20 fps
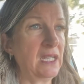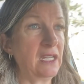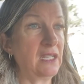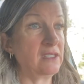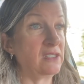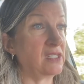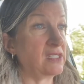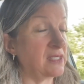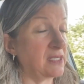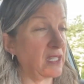
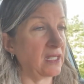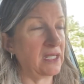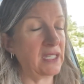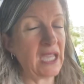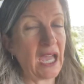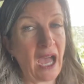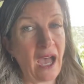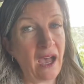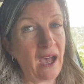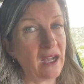And she's like,
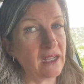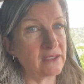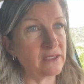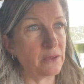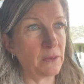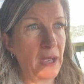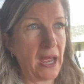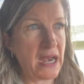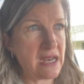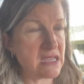Yeah, I'll
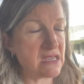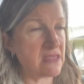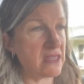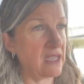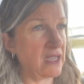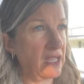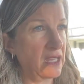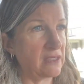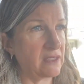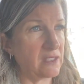do
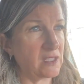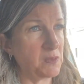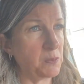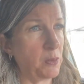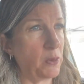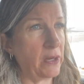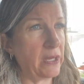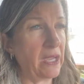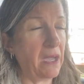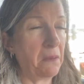anything at this
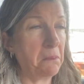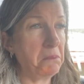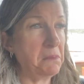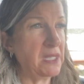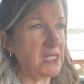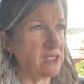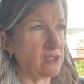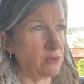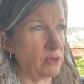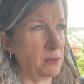point. I'm
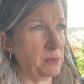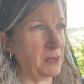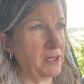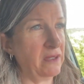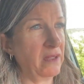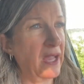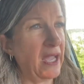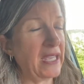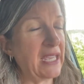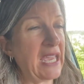
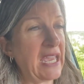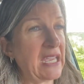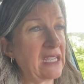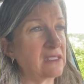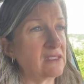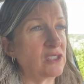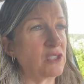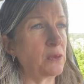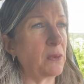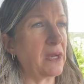miserable. I
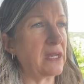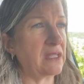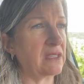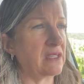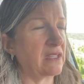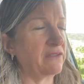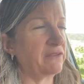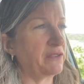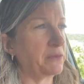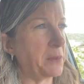can't do
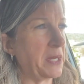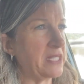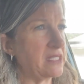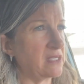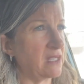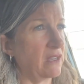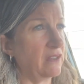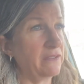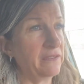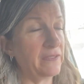anything for
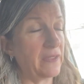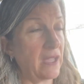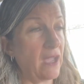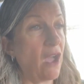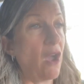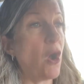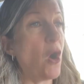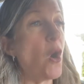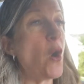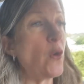myself.
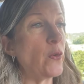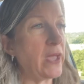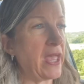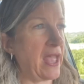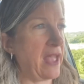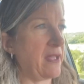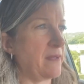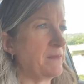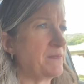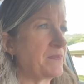
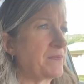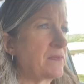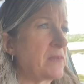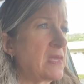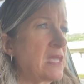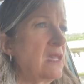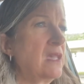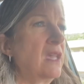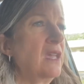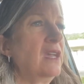Okay.
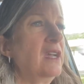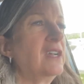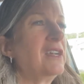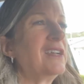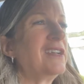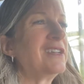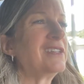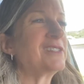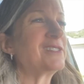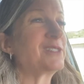
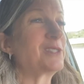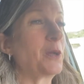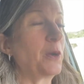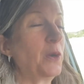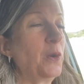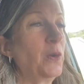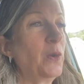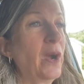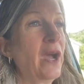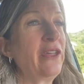
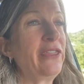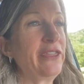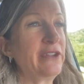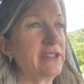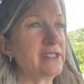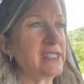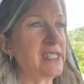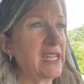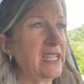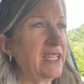So
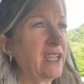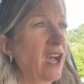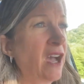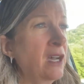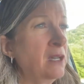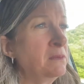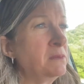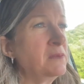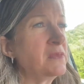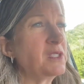Thursday
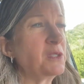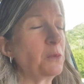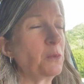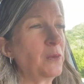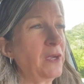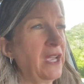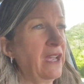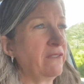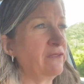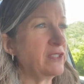comes,
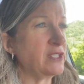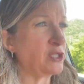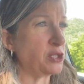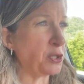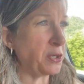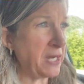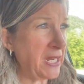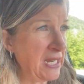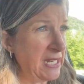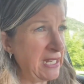we have the
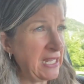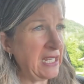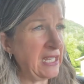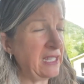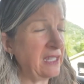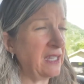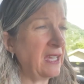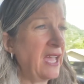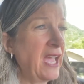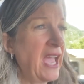
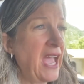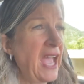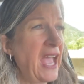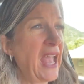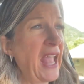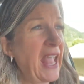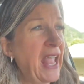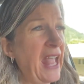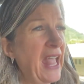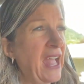
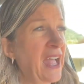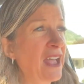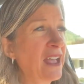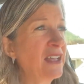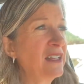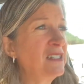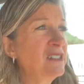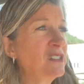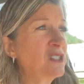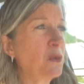training,
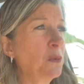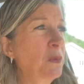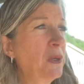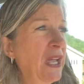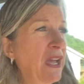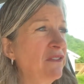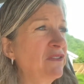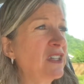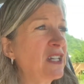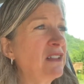and we
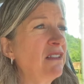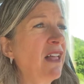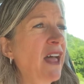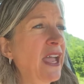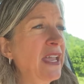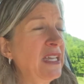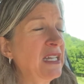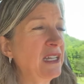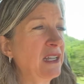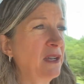have the
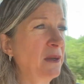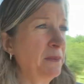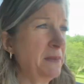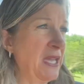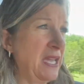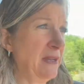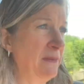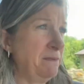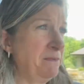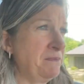client come
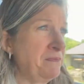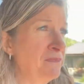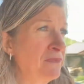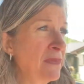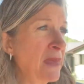in.